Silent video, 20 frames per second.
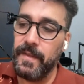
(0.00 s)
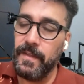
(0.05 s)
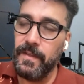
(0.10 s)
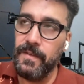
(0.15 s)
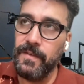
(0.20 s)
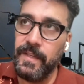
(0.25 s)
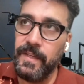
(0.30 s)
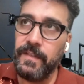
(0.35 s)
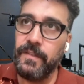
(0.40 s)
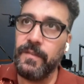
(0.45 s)

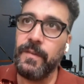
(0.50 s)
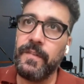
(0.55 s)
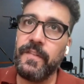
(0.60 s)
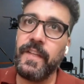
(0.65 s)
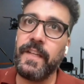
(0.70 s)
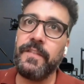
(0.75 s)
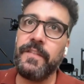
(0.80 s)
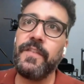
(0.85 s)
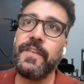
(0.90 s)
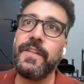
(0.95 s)
you need to
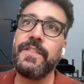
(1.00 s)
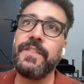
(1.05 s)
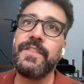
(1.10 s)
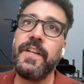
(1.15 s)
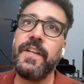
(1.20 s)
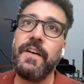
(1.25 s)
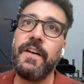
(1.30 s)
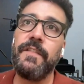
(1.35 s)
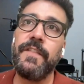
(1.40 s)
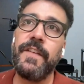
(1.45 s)
assess for
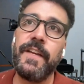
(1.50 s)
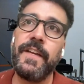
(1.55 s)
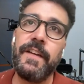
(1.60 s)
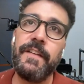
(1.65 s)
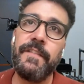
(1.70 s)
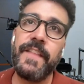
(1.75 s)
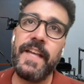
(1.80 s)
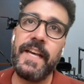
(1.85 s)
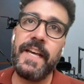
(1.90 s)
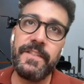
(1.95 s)
yourself
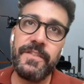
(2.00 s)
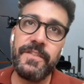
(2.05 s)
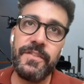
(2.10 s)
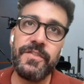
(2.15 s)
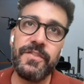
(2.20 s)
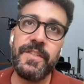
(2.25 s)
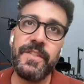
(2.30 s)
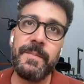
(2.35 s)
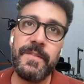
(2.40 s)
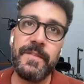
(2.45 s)
if that
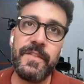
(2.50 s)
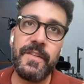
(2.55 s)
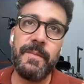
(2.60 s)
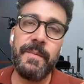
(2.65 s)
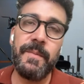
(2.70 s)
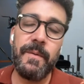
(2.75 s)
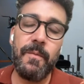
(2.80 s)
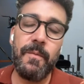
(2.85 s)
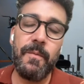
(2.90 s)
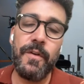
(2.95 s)
internship is going
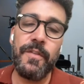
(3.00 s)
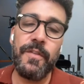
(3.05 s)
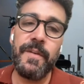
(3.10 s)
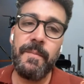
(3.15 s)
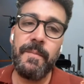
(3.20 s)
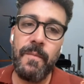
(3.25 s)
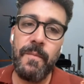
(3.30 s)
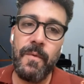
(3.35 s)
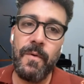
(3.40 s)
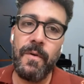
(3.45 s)
to be worth
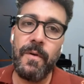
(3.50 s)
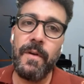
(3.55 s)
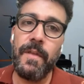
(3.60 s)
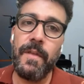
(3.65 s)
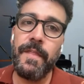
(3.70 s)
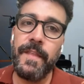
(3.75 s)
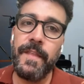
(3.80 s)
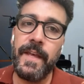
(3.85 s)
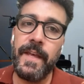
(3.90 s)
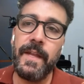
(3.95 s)
it
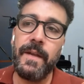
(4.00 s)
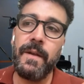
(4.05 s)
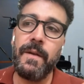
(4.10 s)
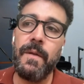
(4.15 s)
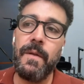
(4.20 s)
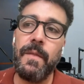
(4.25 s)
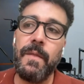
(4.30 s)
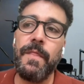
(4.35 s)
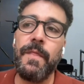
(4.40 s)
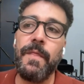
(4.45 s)
more than
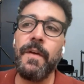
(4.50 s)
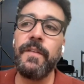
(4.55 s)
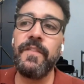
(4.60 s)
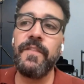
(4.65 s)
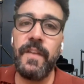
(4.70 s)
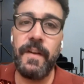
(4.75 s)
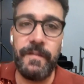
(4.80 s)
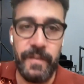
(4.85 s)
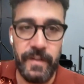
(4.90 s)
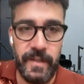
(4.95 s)
the
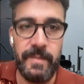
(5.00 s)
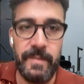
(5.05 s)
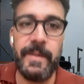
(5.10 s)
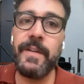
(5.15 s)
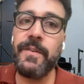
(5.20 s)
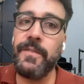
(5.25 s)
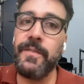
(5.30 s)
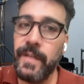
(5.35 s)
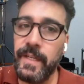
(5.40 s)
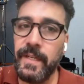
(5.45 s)
stuff you're going to
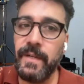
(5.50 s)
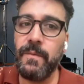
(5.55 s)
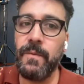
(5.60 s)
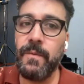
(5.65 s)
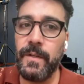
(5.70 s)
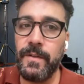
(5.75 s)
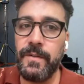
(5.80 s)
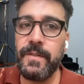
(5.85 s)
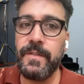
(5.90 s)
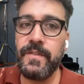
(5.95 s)
be creating
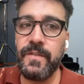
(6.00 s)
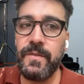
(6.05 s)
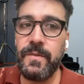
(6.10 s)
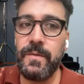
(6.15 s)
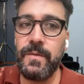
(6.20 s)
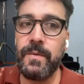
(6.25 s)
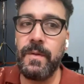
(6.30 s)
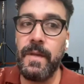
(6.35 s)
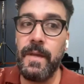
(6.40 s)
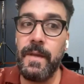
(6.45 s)
while you're in
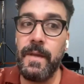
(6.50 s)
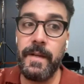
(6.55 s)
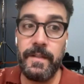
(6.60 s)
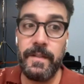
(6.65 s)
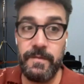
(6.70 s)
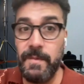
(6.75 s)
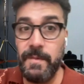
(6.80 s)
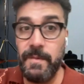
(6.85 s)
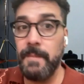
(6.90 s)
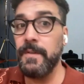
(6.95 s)
school
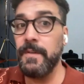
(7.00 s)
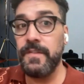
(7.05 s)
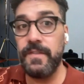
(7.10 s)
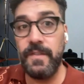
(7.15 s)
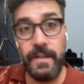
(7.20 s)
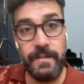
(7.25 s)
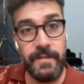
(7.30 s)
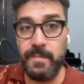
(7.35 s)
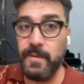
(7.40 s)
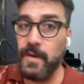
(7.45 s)
because remember you
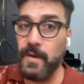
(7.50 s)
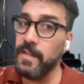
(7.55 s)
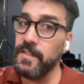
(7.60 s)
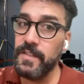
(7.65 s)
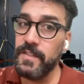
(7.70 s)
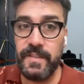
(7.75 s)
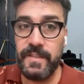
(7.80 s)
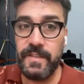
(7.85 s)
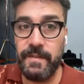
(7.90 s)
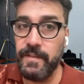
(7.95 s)
still have your
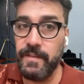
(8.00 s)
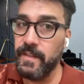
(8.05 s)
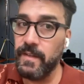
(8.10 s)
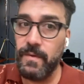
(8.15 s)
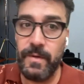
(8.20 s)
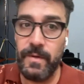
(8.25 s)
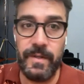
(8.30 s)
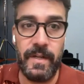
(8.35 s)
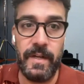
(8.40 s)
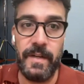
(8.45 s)
projects and everything
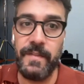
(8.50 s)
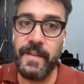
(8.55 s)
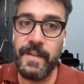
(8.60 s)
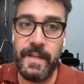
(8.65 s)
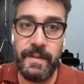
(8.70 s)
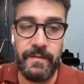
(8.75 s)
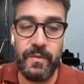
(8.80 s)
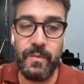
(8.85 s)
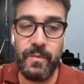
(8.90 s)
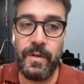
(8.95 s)
going on that
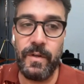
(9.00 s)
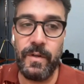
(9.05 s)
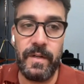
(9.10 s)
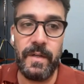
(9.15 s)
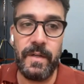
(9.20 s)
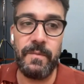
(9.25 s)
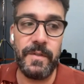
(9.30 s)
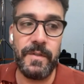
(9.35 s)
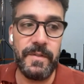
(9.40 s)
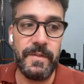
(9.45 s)
you have to work
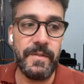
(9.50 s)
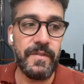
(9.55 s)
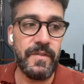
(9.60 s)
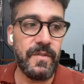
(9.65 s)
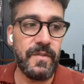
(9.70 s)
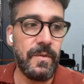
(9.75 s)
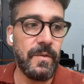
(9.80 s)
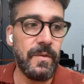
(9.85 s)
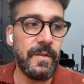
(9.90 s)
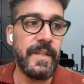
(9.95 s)
on while you're in
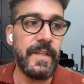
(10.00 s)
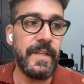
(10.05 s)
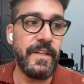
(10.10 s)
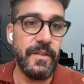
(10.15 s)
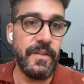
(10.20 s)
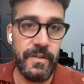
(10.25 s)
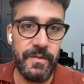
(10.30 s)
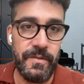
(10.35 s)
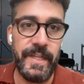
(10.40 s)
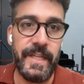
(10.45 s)
school that
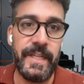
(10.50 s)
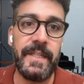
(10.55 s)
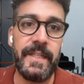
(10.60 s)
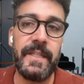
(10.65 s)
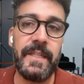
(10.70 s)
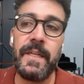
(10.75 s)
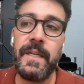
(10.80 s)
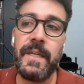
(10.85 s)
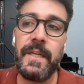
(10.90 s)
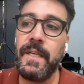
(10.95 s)
you're
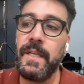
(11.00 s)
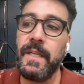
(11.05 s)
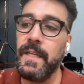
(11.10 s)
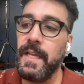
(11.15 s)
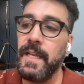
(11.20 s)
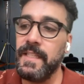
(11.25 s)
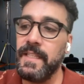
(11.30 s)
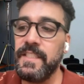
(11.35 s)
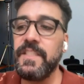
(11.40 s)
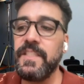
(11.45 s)
creating
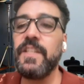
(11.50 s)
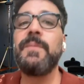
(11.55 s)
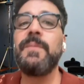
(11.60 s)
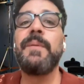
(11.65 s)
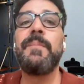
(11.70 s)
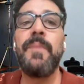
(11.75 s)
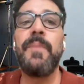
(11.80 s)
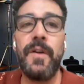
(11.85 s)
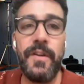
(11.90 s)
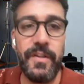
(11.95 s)
and this is going to
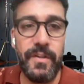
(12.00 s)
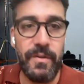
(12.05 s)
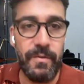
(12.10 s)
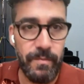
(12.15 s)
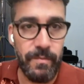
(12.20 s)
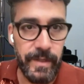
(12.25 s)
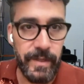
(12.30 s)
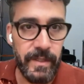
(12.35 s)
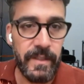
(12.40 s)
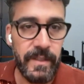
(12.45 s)
be part of your
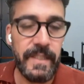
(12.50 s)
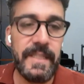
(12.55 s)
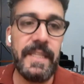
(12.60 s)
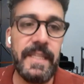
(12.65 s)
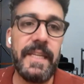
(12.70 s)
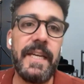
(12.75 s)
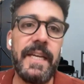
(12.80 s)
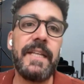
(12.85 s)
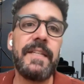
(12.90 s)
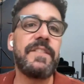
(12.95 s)
reel at
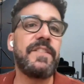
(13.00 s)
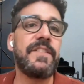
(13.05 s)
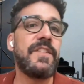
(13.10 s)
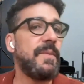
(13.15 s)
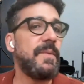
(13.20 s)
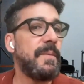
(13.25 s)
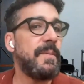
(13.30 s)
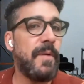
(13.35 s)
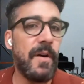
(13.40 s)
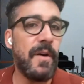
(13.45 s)
the end. It's
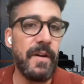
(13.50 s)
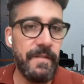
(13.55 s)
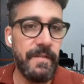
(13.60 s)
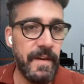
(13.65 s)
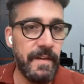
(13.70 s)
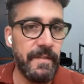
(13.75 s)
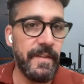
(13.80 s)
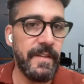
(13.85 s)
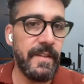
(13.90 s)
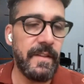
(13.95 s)
going to be part of
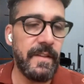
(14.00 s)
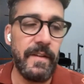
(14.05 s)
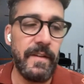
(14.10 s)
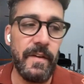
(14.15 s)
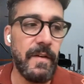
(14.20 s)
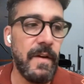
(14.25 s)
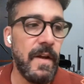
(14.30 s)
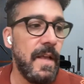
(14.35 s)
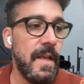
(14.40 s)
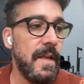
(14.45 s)
everything
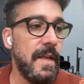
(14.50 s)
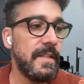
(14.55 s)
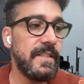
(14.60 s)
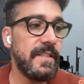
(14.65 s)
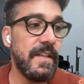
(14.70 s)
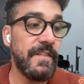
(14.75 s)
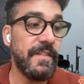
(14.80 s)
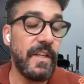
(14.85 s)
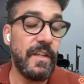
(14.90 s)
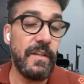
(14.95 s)
your
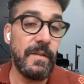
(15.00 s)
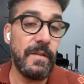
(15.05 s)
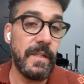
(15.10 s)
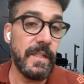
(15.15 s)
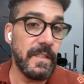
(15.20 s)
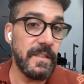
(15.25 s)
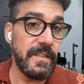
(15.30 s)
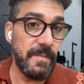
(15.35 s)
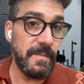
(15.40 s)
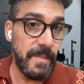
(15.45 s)
stuff that you're
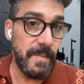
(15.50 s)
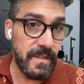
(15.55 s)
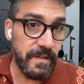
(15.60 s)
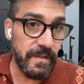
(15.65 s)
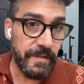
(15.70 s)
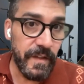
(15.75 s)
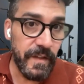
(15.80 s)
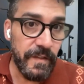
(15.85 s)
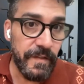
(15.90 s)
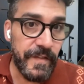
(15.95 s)
going to submit
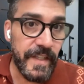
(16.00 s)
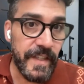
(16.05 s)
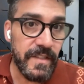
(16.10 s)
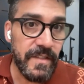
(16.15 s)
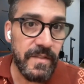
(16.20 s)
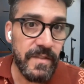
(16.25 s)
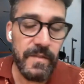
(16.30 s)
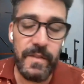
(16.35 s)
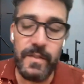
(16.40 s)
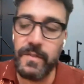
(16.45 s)
to film
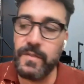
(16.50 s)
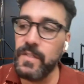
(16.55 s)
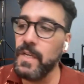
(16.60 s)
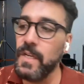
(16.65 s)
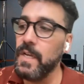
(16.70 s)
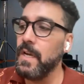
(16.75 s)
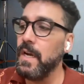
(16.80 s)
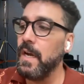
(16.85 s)
festivals.